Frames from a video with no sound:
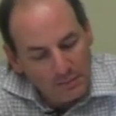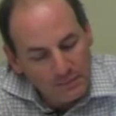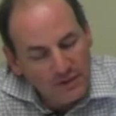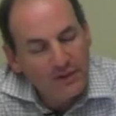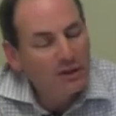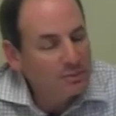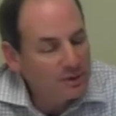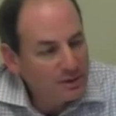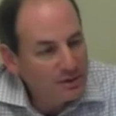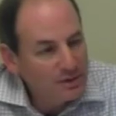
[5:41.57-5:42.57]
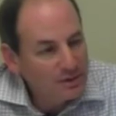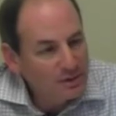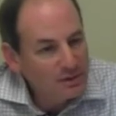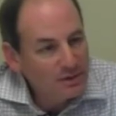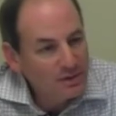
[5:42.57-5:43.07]

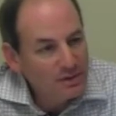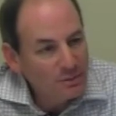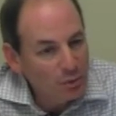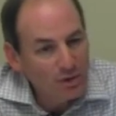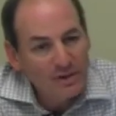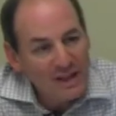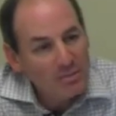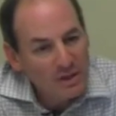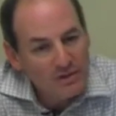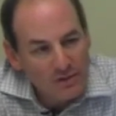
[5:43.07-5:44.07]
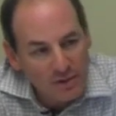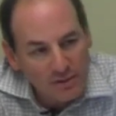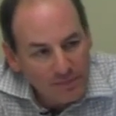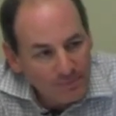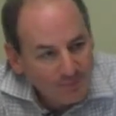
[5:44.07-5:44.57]
development where that made
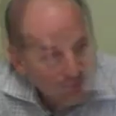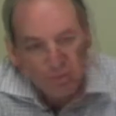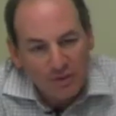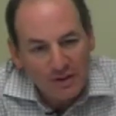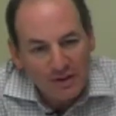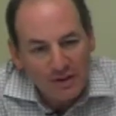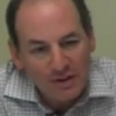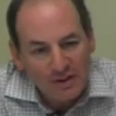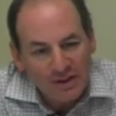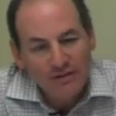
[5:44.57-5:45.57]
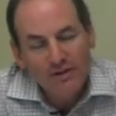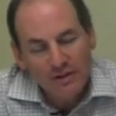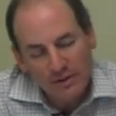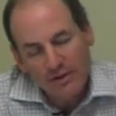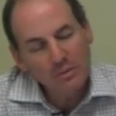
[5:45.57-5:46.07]
sense.
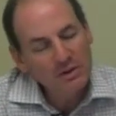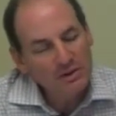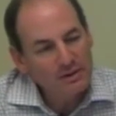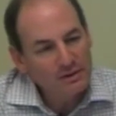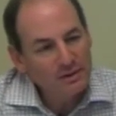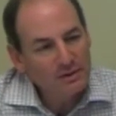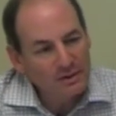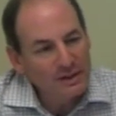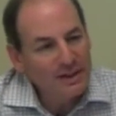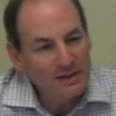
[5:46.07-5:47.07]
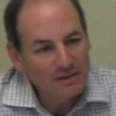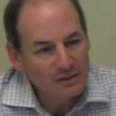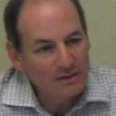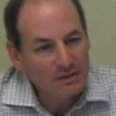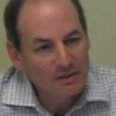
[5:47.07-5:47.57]
Given the limited
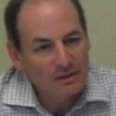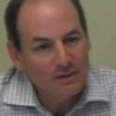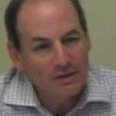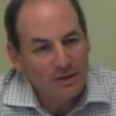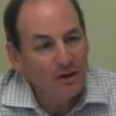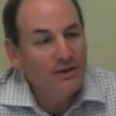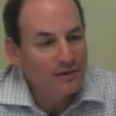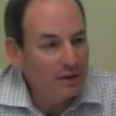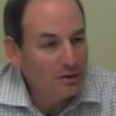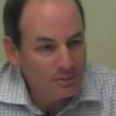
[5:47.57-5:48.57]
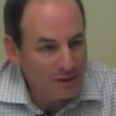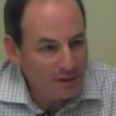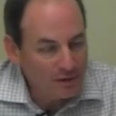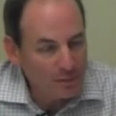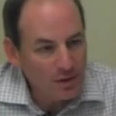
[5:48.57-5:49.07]
land, undeveloped
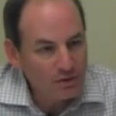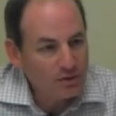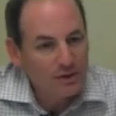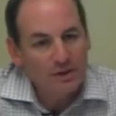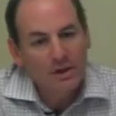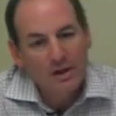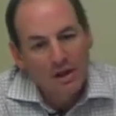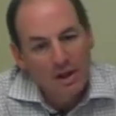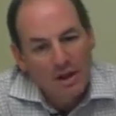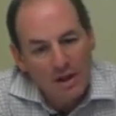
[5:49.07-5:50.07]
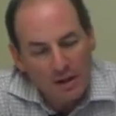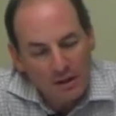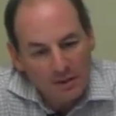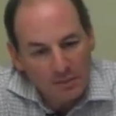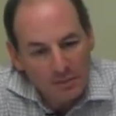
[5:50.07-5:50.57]
land especially,
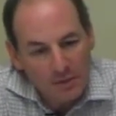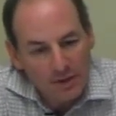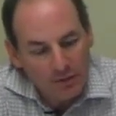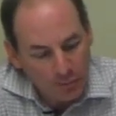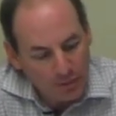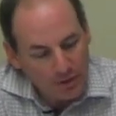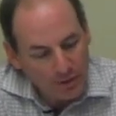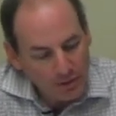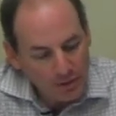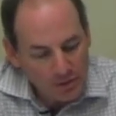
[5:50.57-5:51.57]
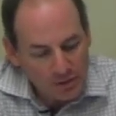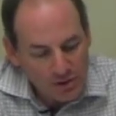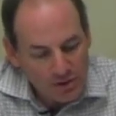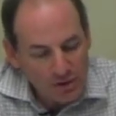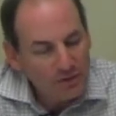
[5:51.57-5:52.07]
if we are going to
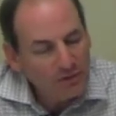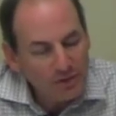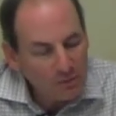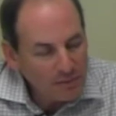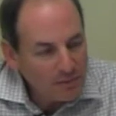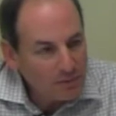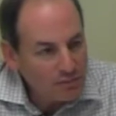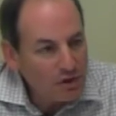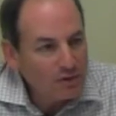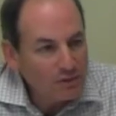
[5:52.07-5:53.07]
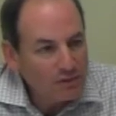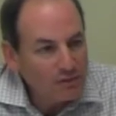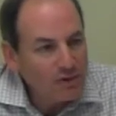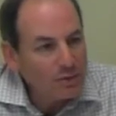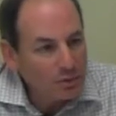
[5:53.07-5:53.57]
achieve some of the
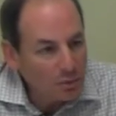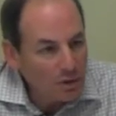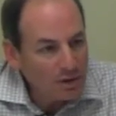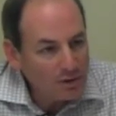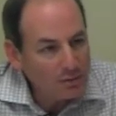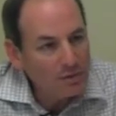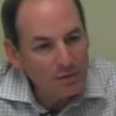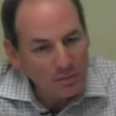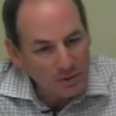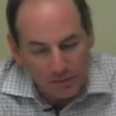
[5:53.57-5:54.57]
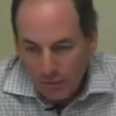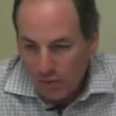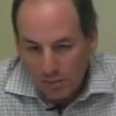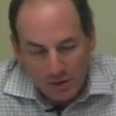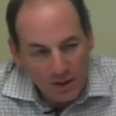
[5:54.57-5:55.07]
objectives that we want, whether it be
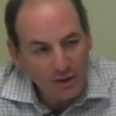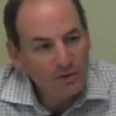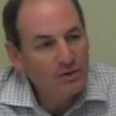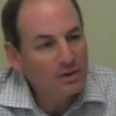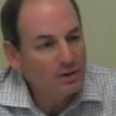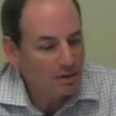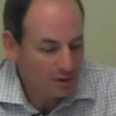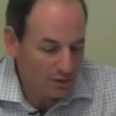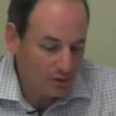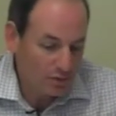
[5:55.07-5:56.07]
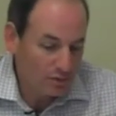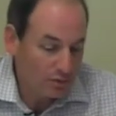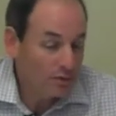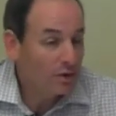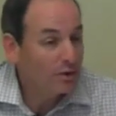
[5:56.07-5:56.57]
affordable housing, you know,
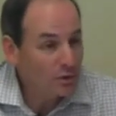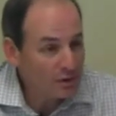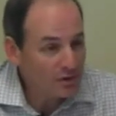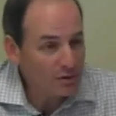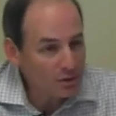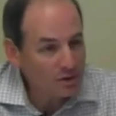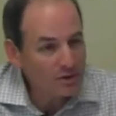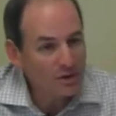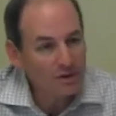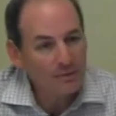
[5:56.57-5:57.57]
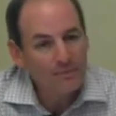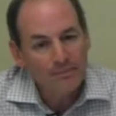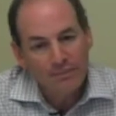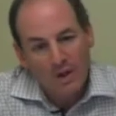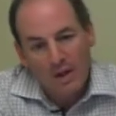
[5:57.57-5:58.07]
increasing retail,
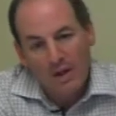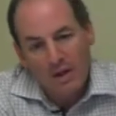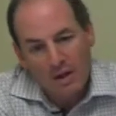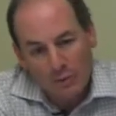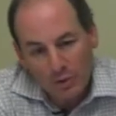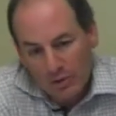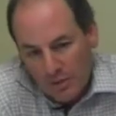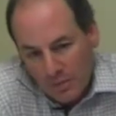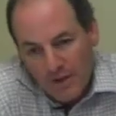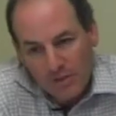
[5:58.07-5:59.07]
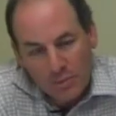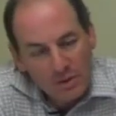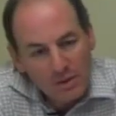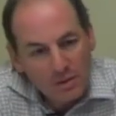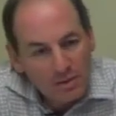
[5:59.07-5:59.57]
we're going to have to
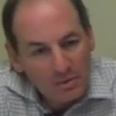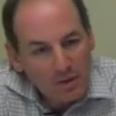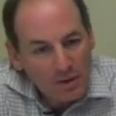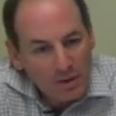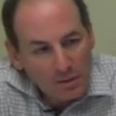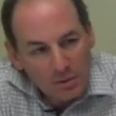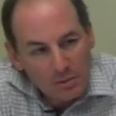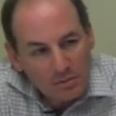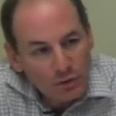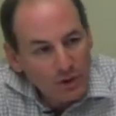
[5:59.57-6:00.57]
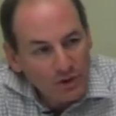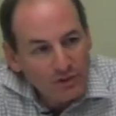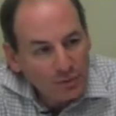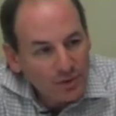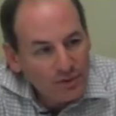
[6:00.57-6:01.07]
be
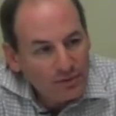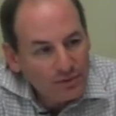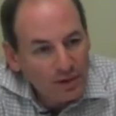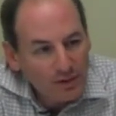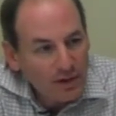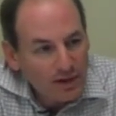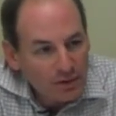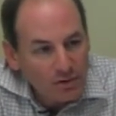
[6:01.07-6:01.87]
creative with our land